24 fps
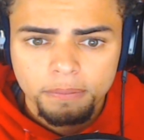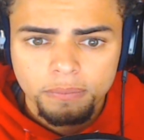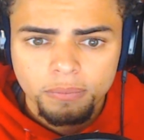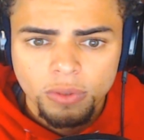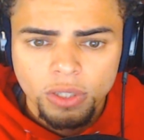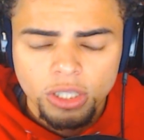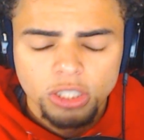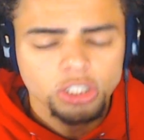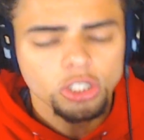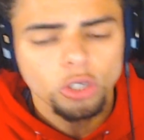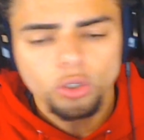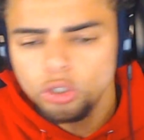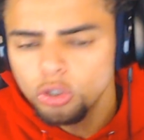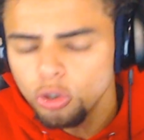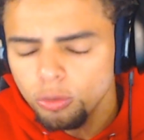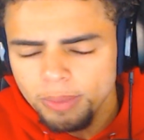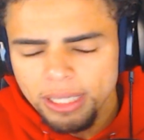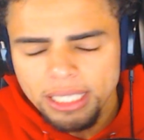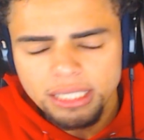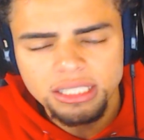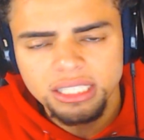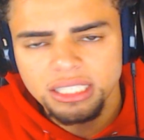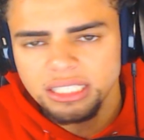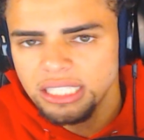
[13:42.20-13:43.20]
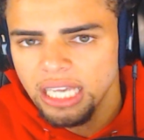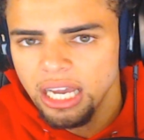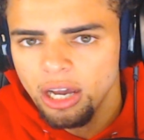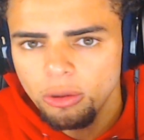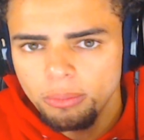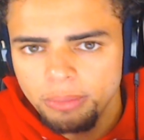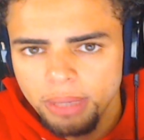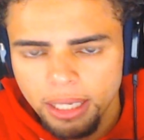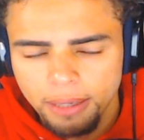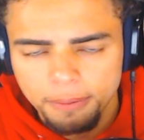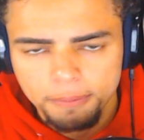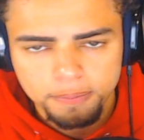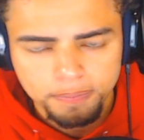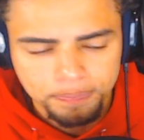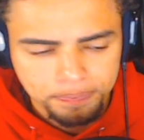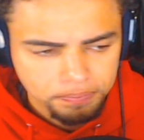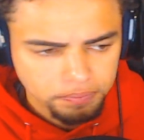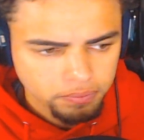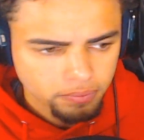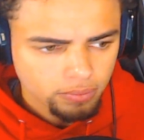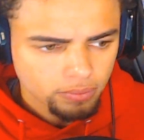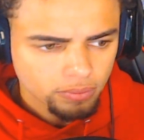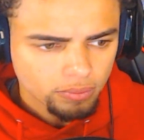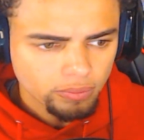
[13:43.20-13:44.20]
So you mean to tell me
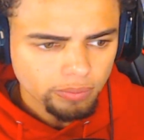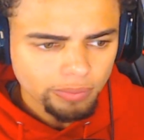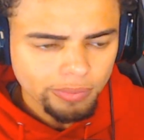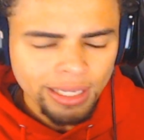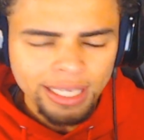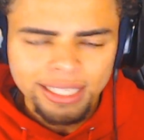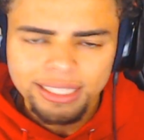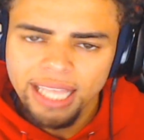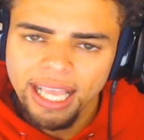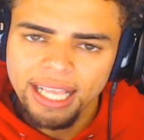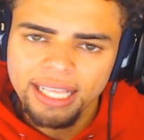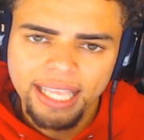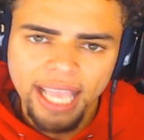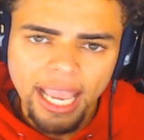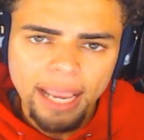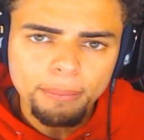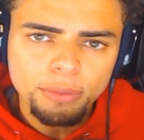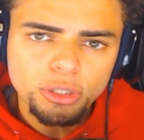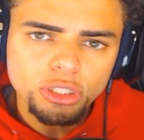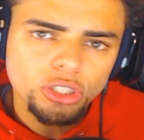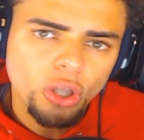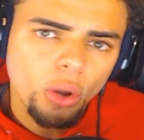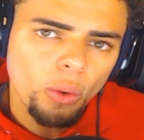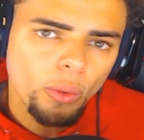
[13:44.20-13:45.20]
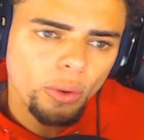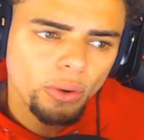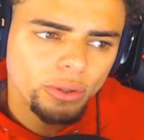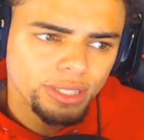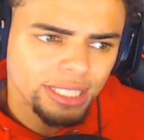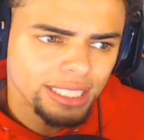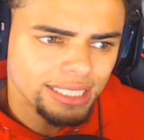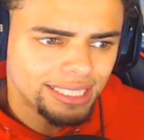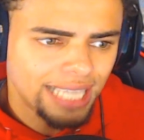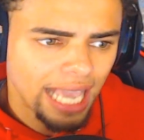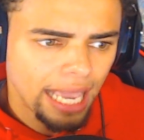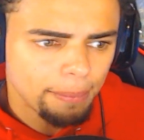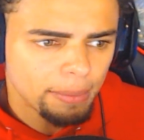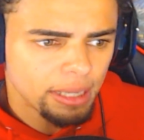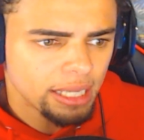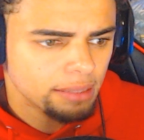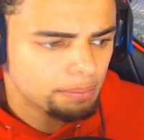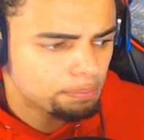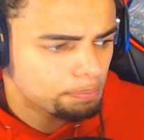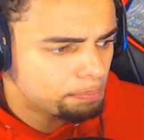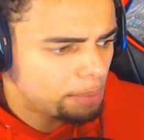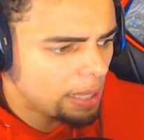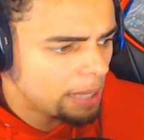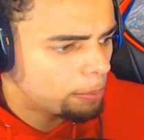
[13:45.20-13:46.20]
that these gaming
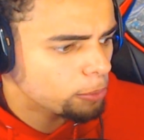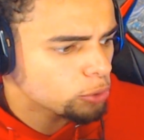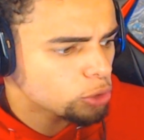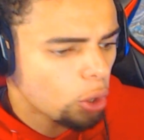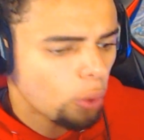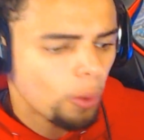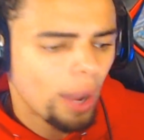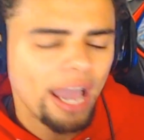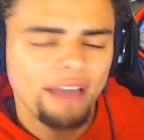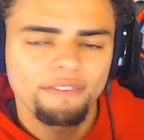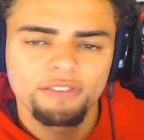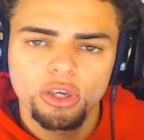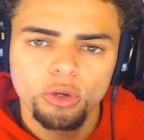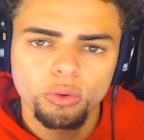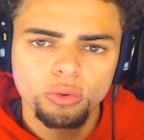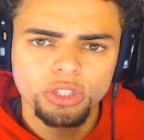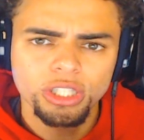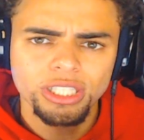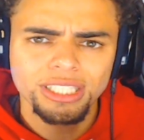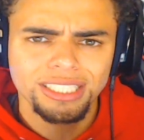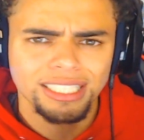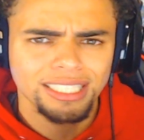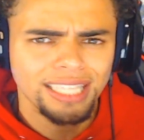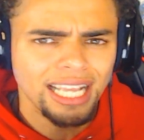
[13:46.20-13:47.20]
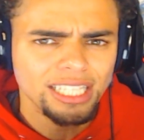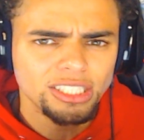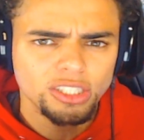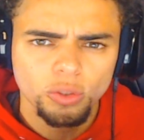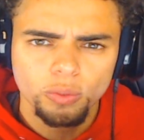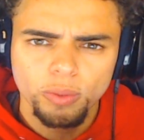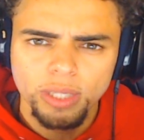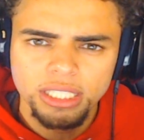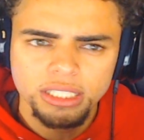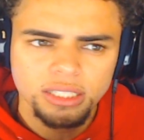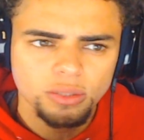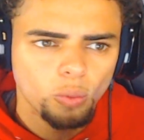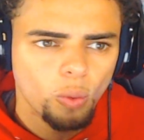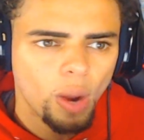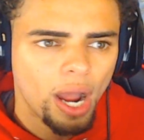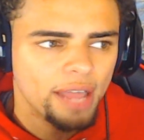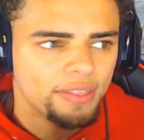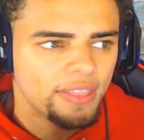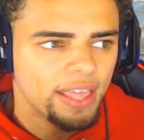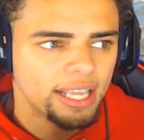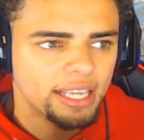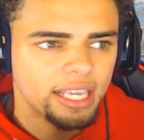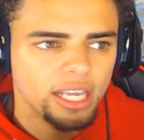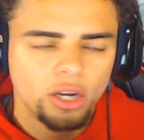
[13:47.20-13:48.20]
people don't have unions, and that's the reason why
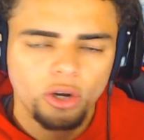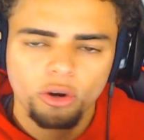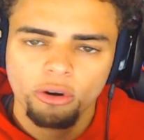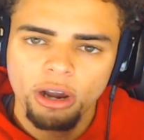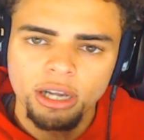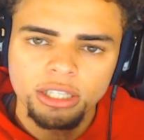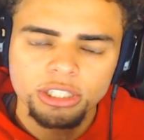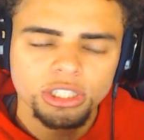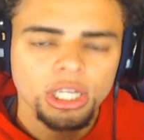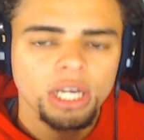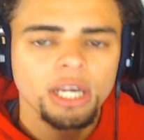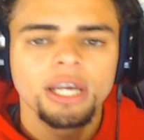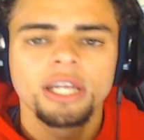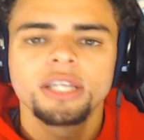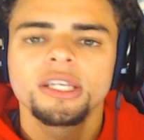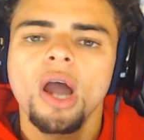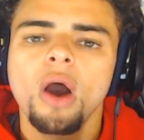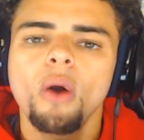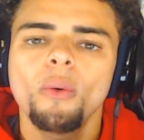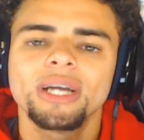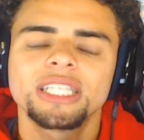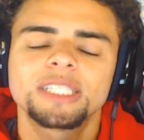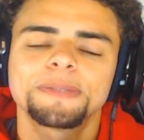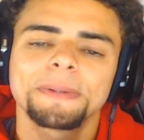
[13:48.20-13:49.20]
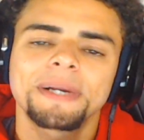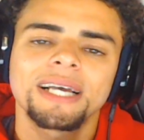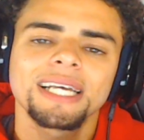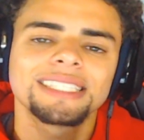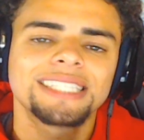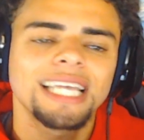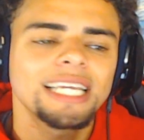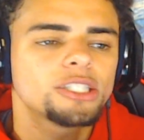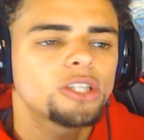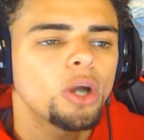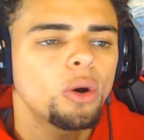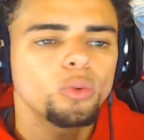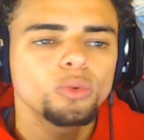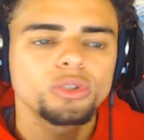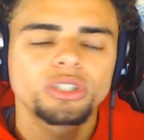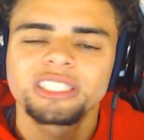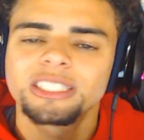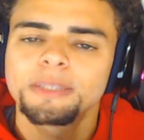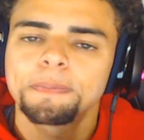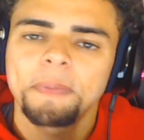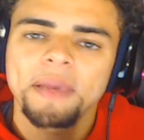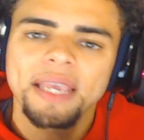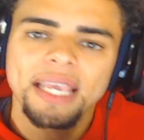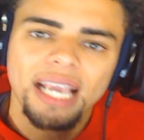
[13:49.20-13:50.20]
they get crunched? No, it's because they don't
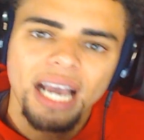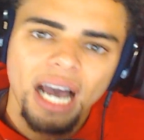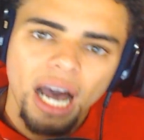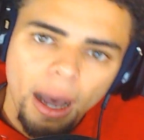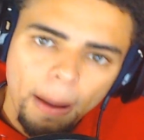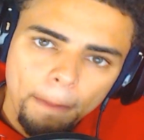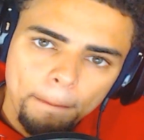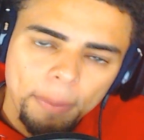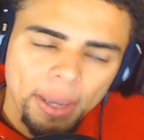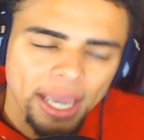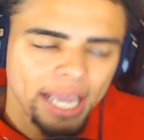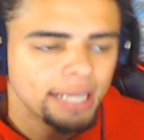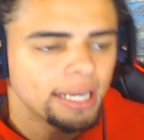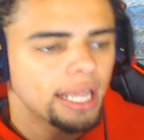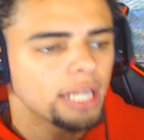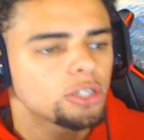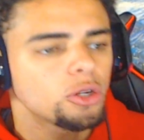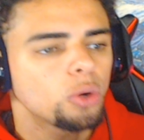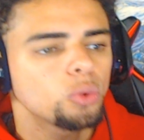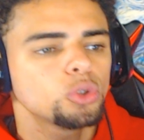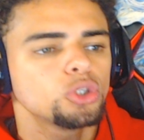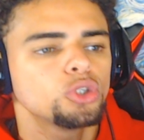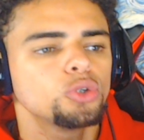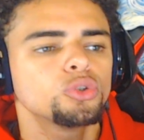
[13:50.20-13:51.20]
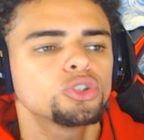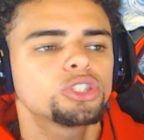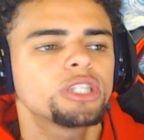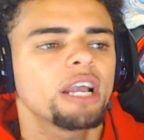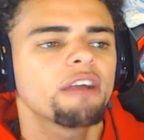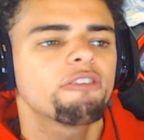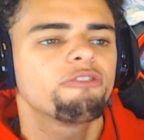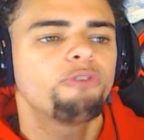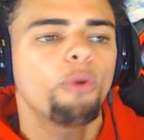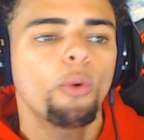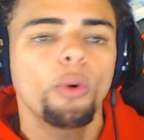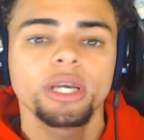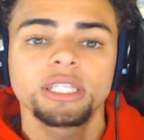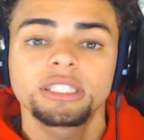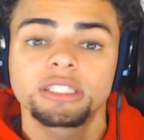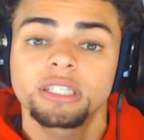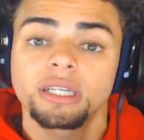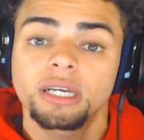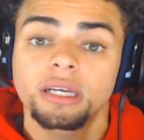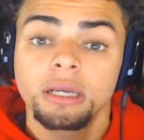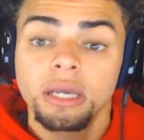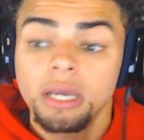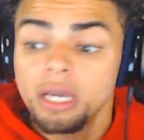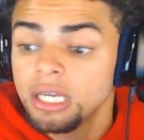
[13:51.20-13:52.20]
speak up and they don't use their voice
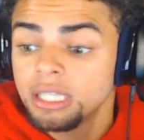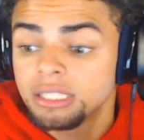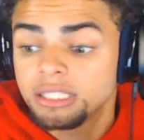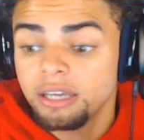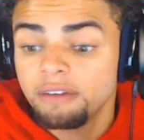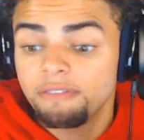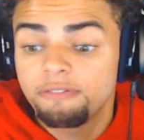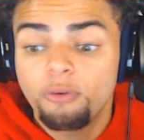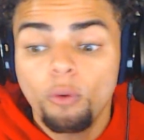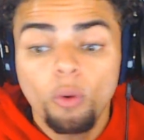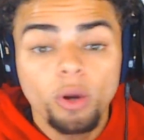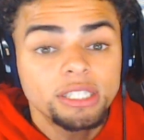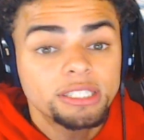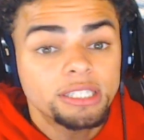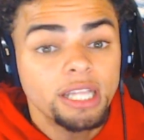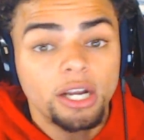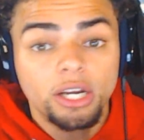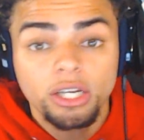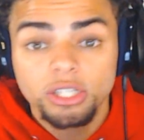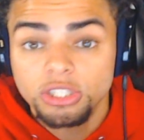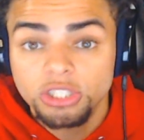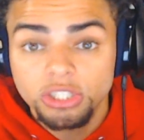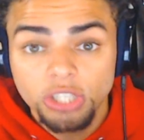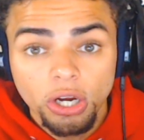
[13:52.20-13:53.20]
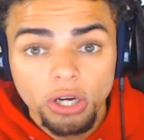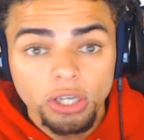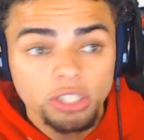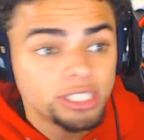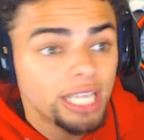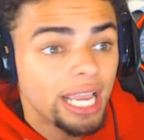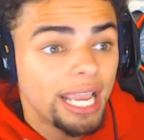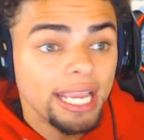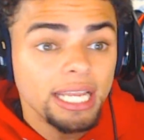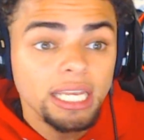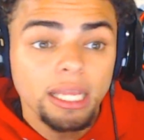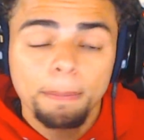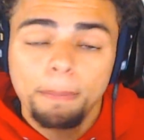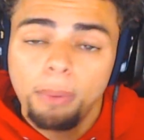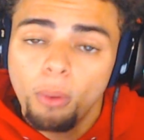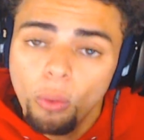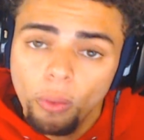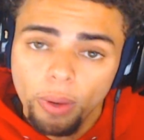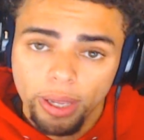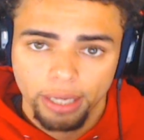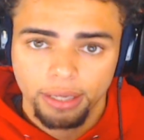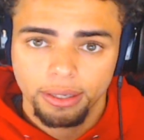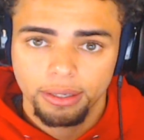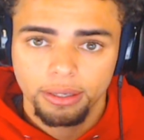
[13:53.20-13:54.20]
to voice their concerns at any point.